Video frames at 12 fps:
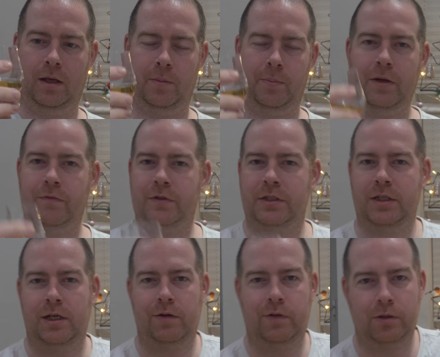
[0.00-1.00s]
a bit of
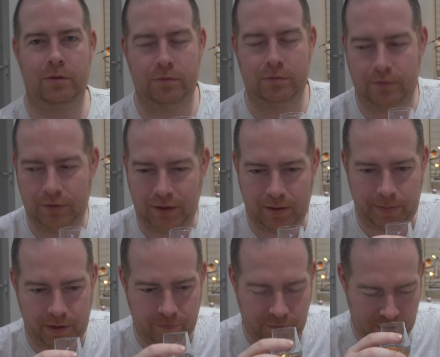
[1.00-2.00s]
cereal and a
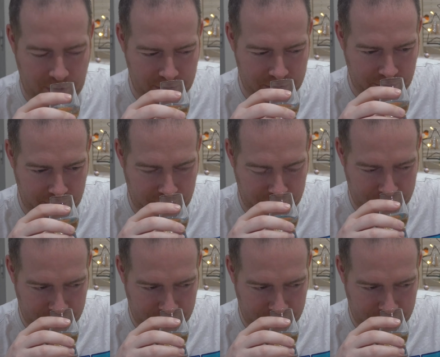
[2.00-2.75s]
bit of grass on it.